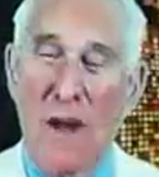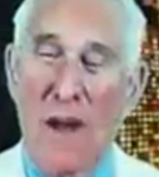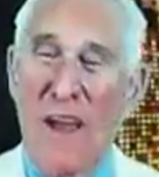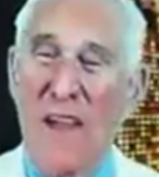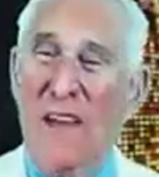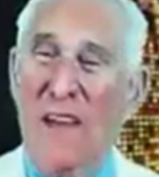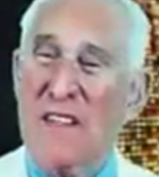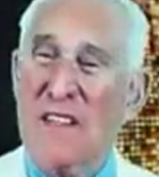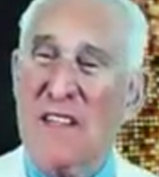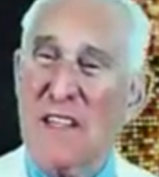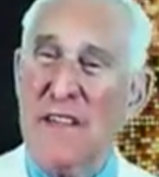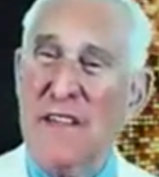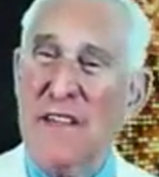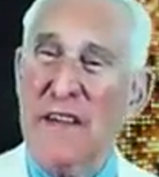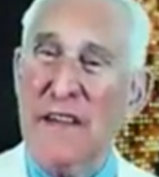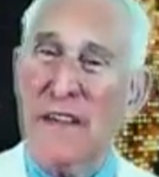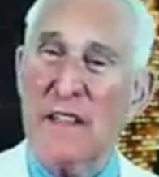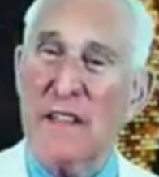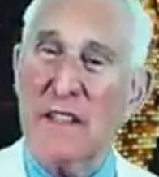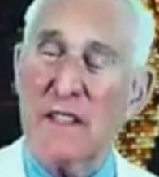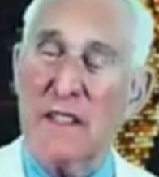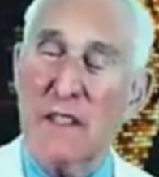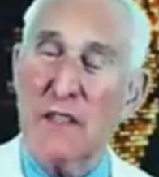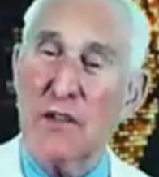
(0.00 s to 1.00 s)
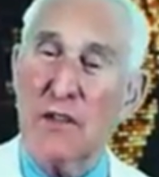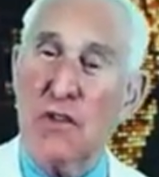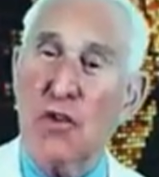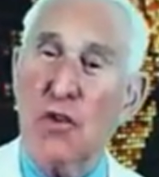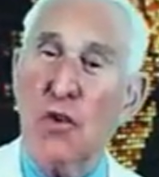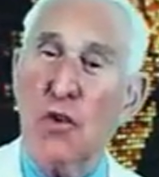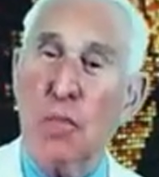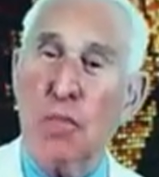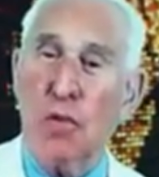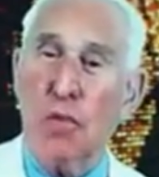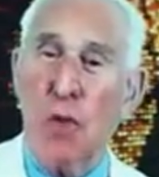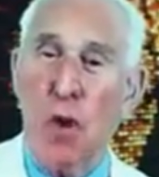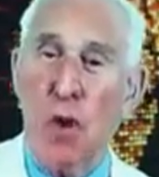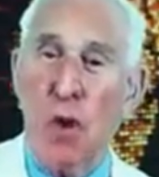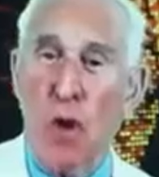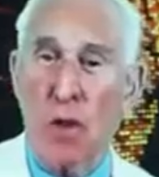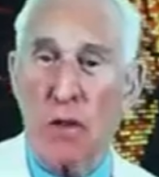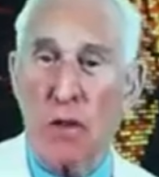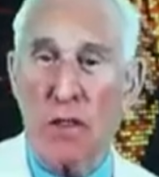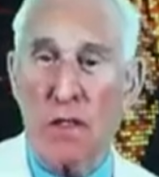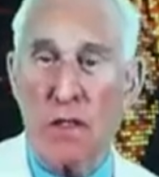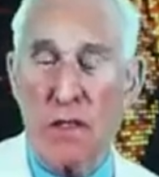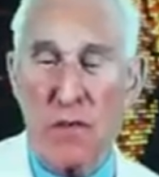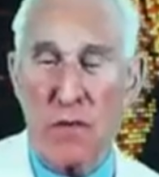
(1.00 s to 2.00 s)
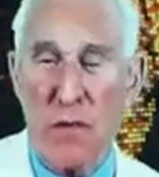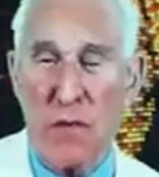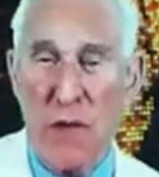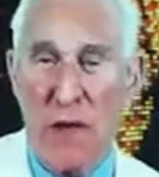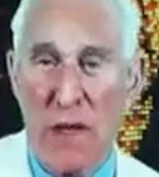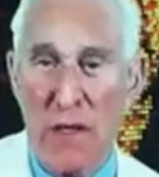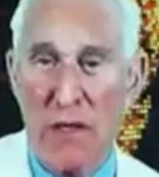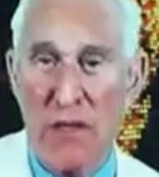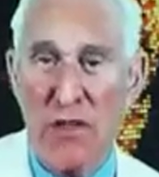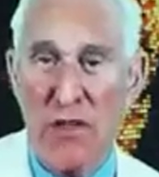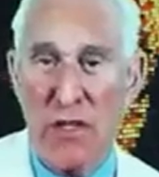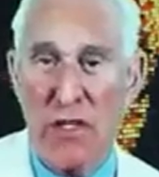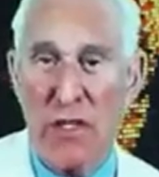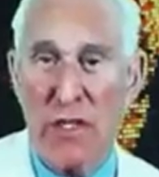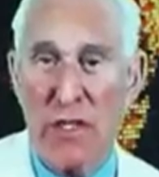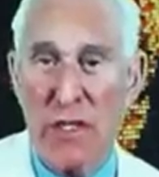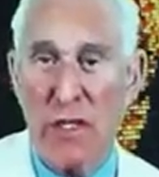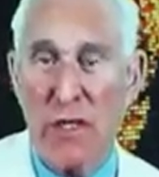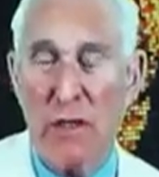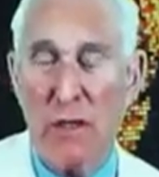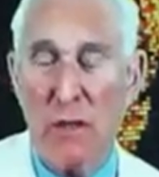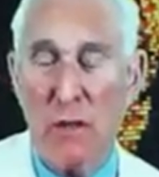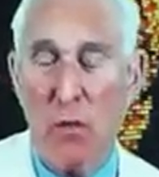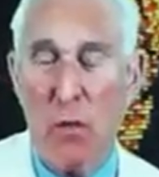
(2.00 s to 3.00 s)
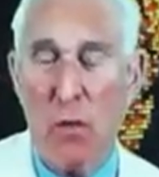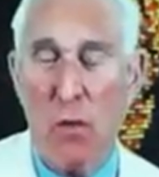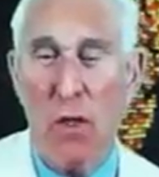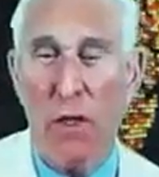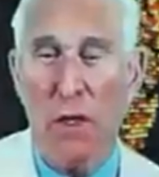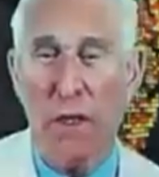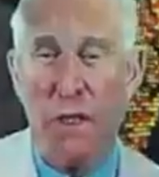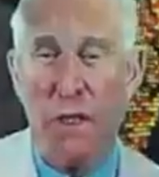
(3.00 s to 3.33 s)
I think it's a two-pronged strategy. One is to